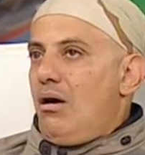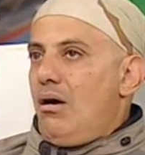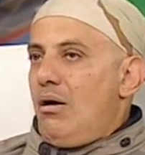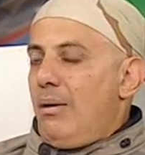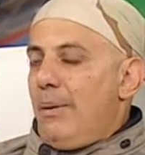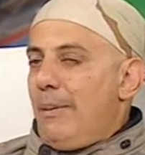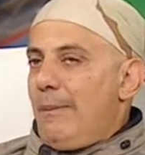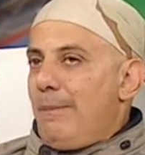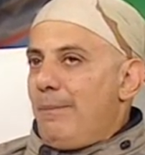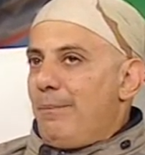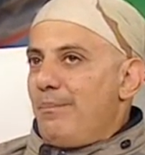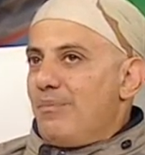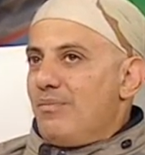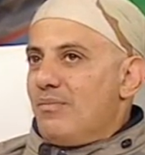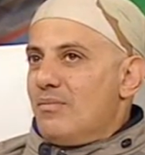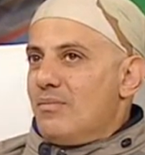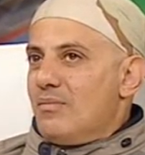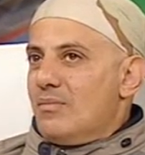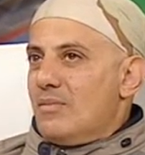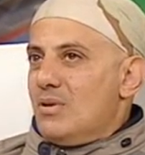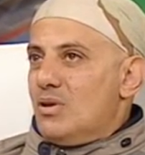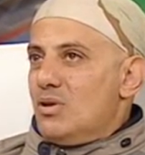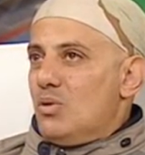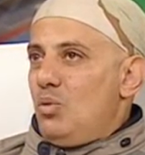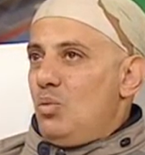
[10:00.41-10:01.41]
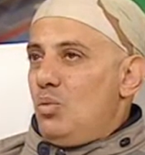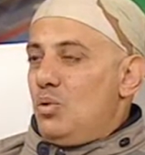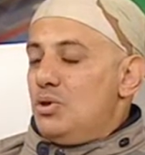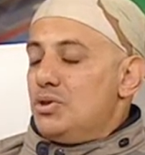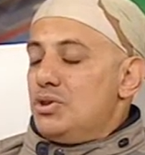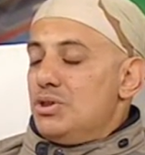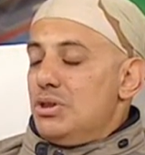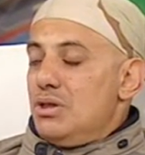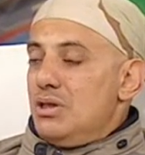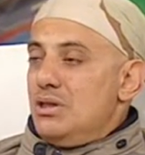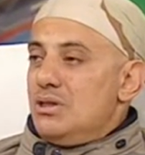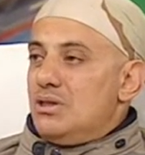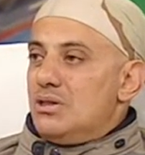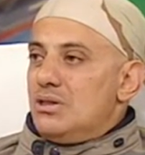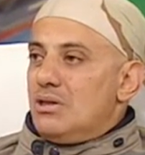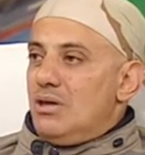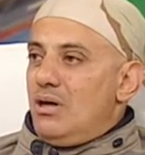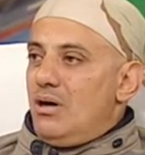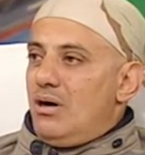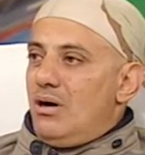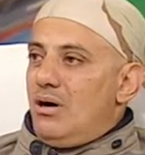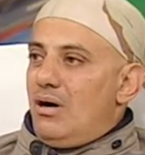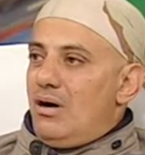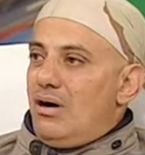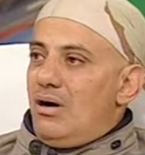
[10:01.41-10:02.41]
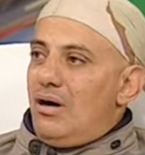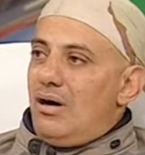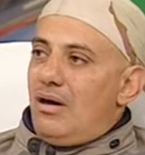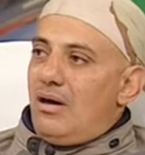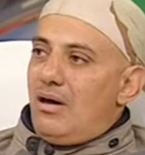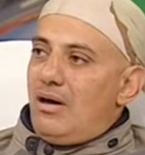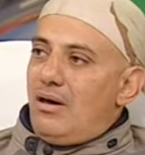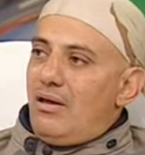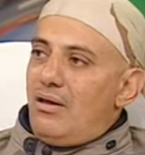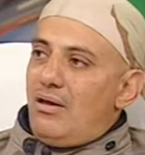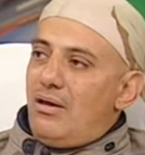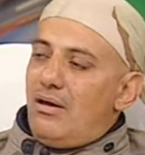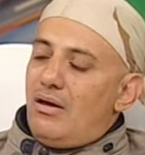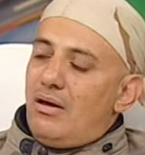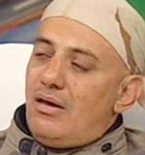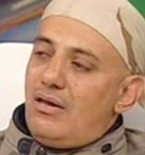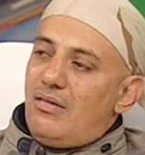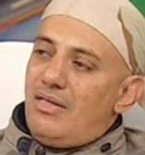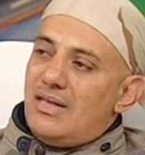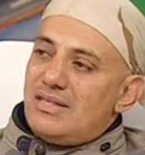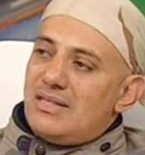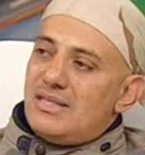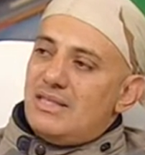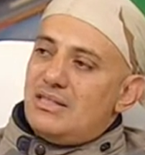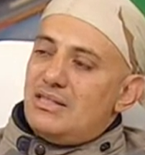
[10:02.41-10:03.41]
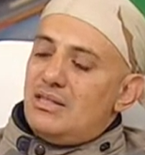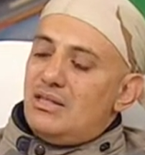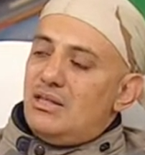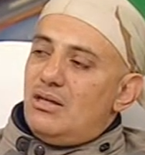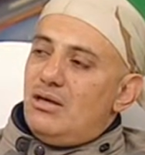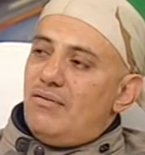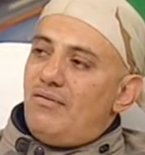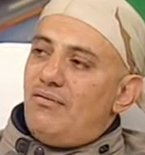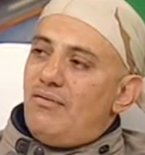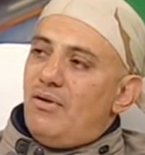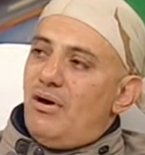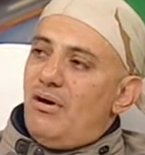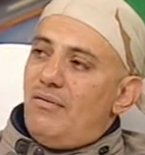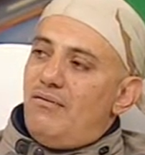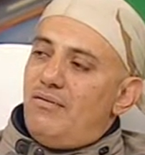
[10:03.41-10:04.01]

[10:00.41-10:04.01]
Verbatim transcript: Um, which is uh, uh, uh, the city of, of